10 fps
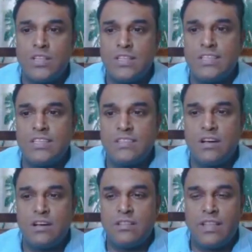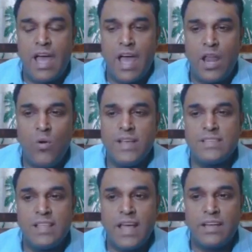this is hello
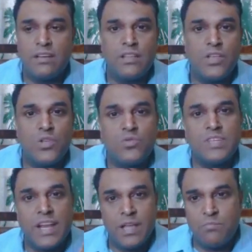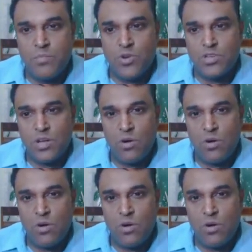is like the user input.